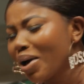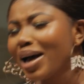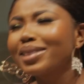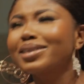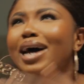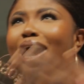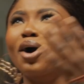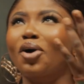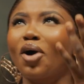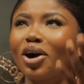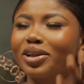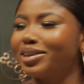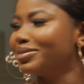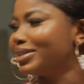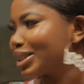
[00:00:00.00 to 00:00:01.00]
Thank
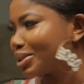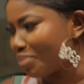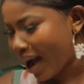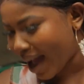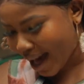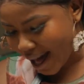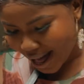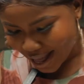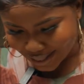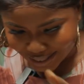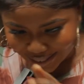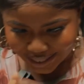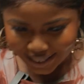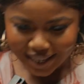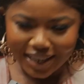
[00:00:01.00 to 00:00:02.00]
God he reached my hand.
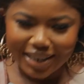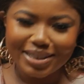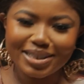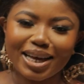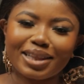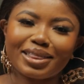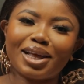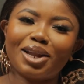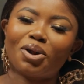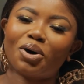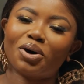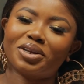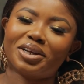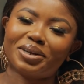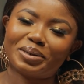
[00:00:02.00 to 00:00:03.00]
Thank the Lord.